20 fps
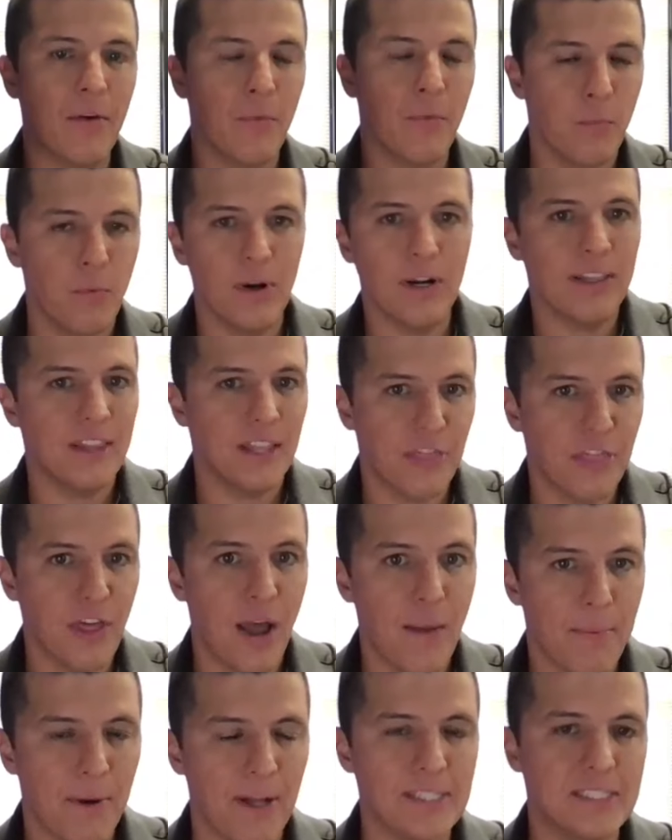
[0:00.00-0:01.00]
one of the
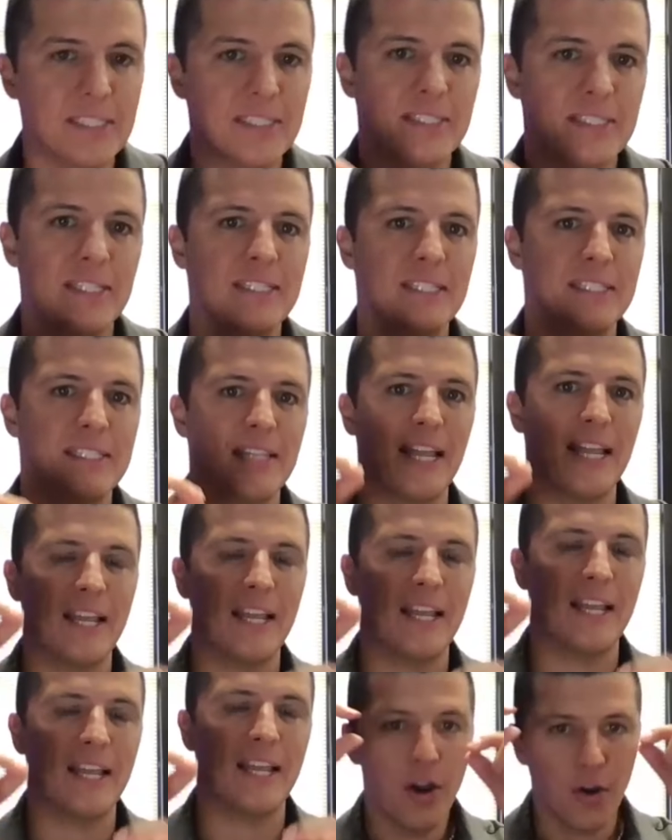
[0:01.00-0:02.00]
thought processes is
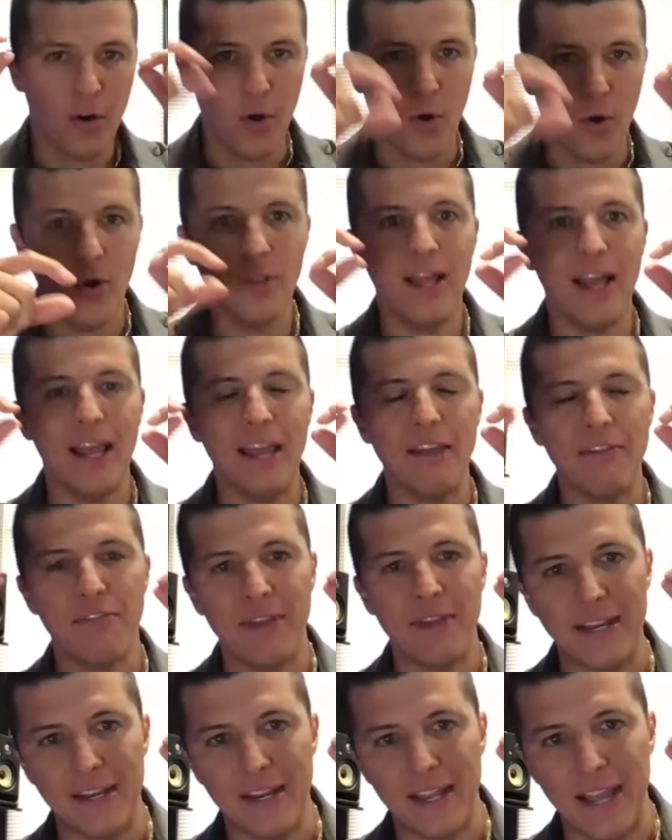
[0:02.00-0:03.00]
like her whole life
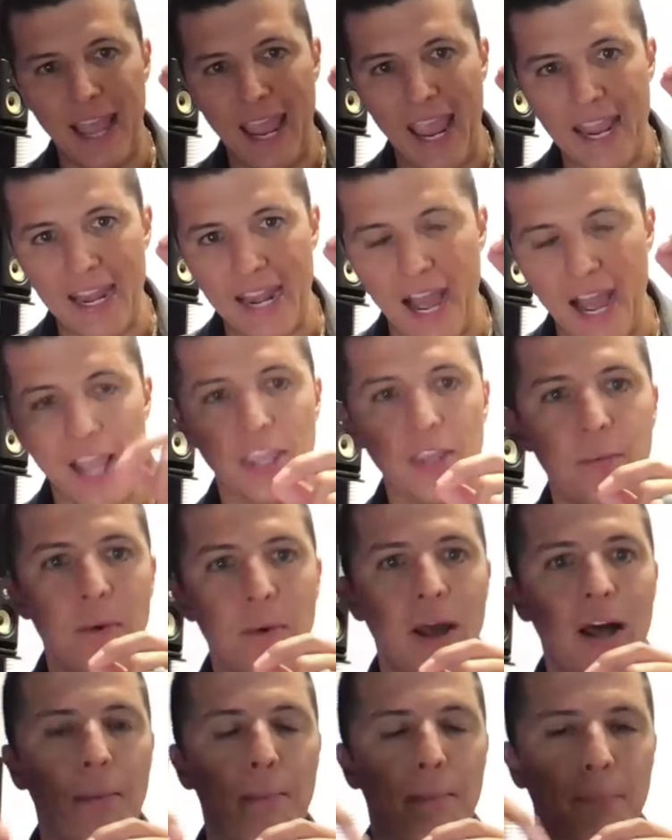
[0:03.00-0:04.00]
and
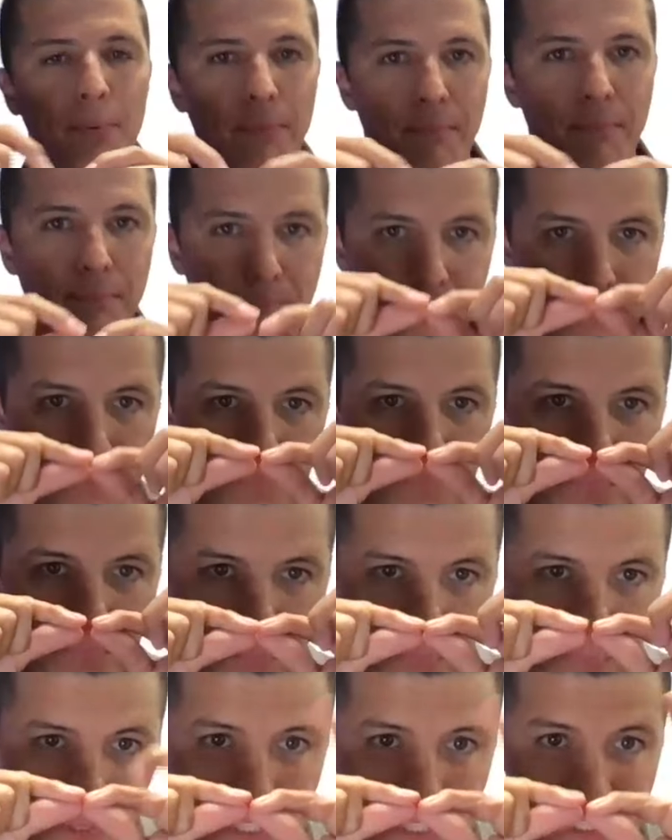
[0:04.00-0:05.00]
IUL
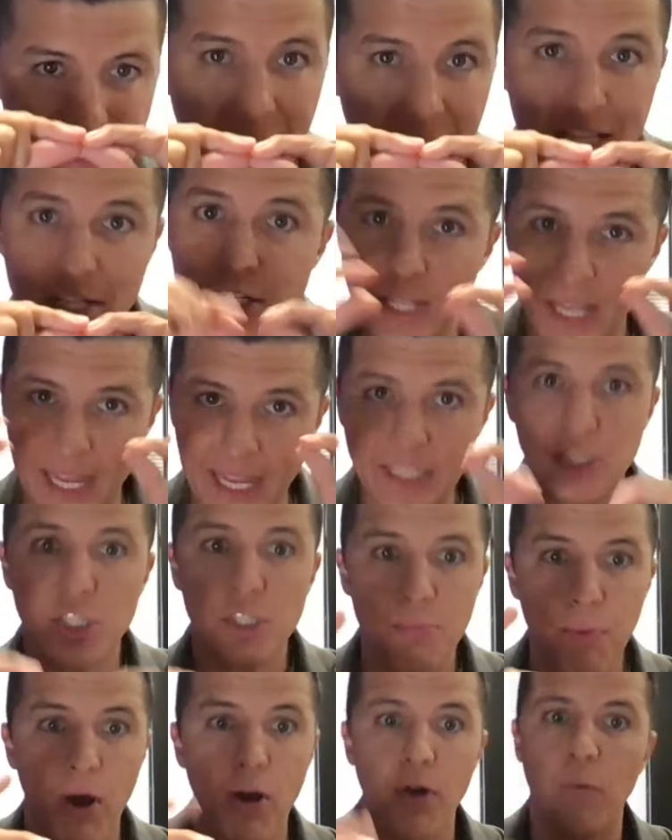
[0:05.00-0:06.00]
percentage, it's
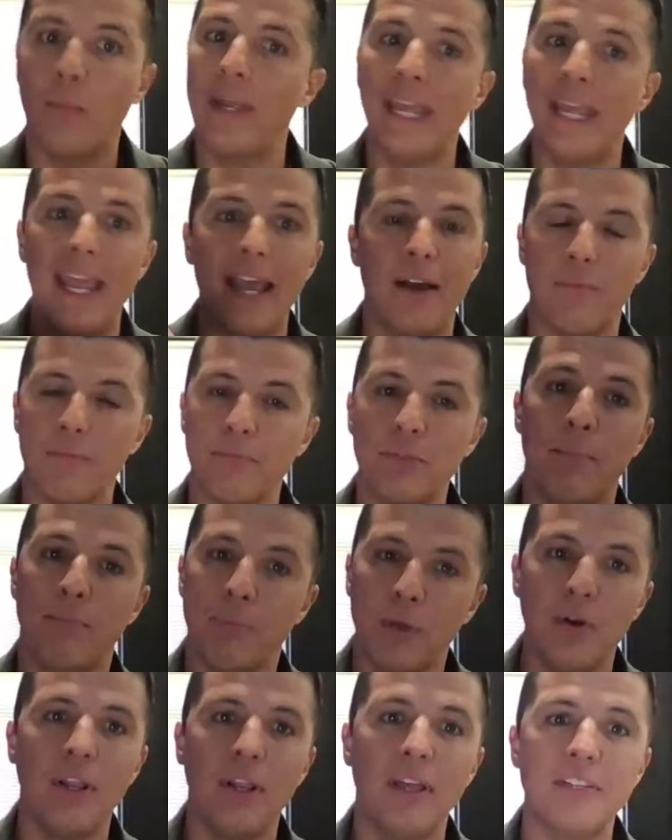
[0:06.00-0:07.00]
small. We get the
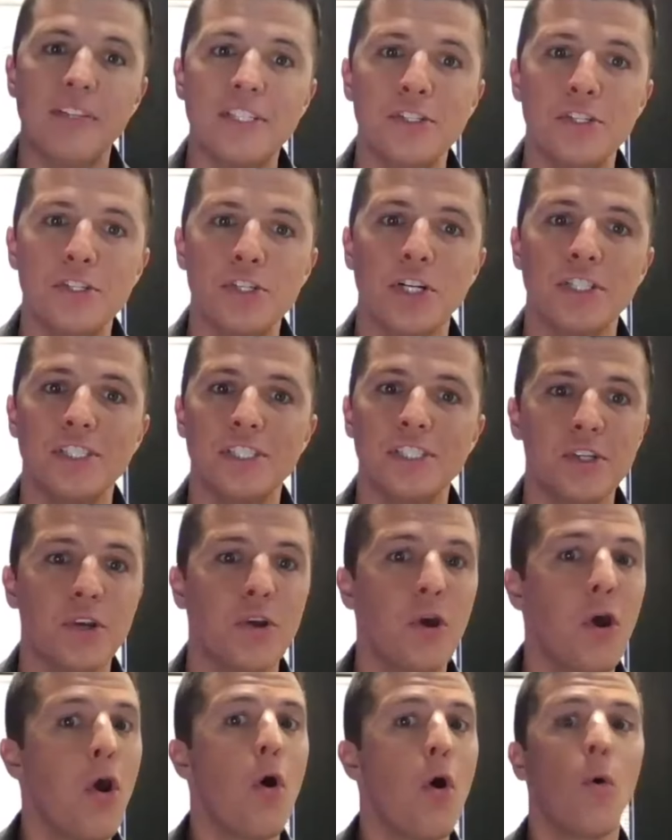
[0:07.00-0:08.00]
beauty of this insurance
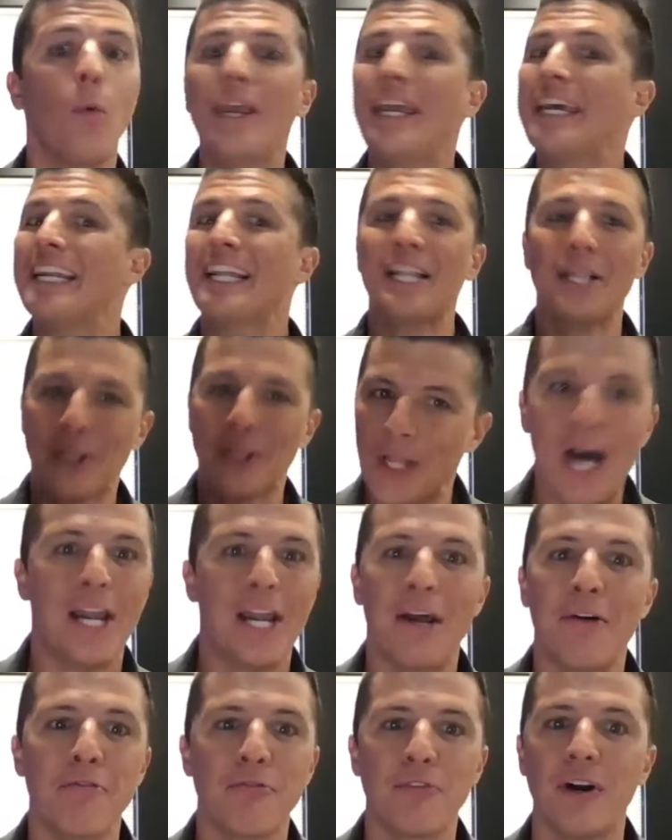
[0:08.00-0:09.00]
industry, we get a lot
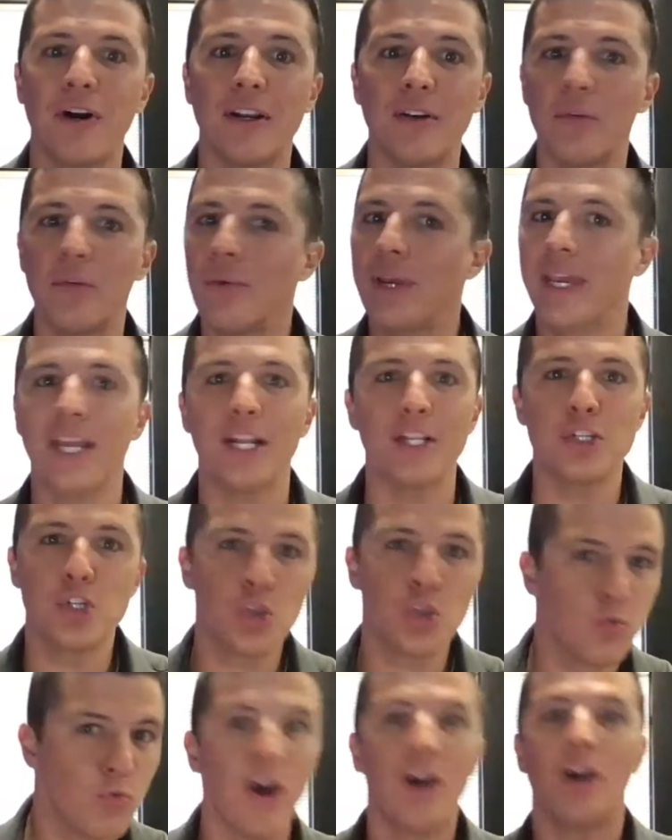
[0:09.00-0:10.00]
up front. We get a
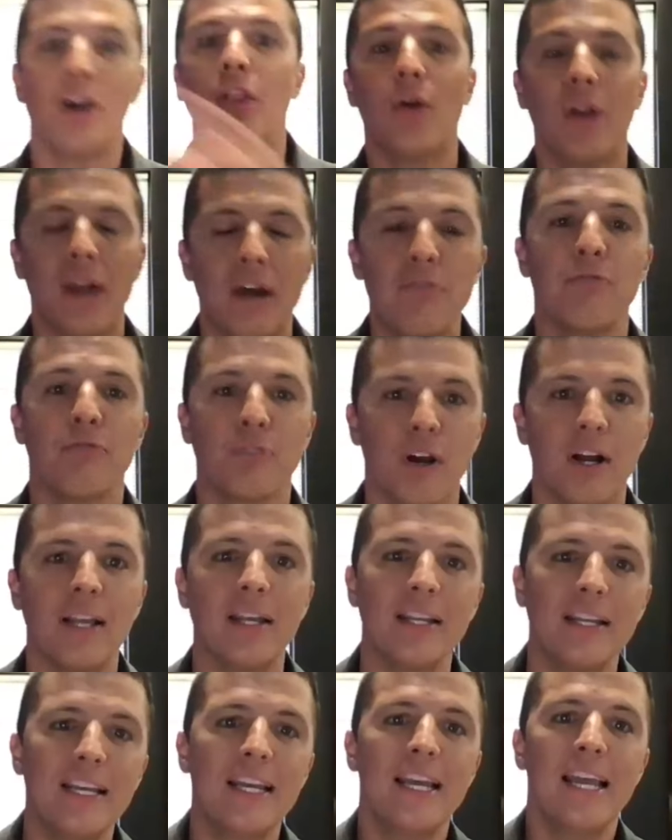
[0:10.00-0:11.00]
truckload up front.
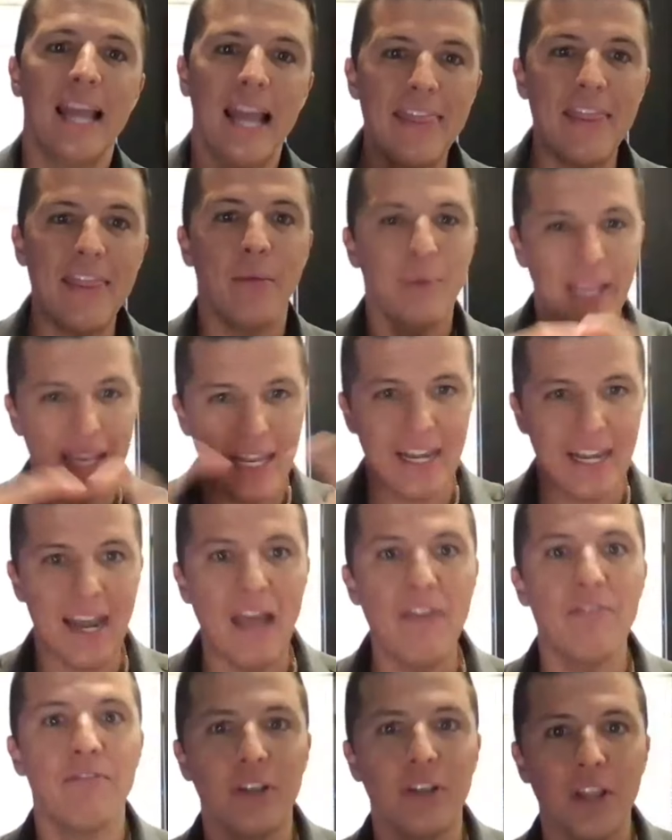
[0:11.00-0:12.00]
And then we get an
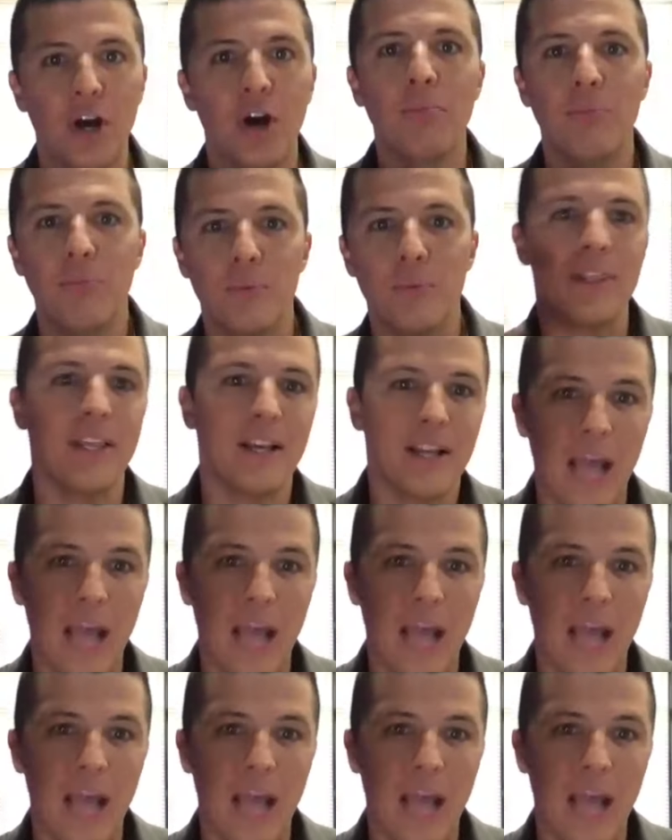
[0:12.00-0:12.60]
envelope with a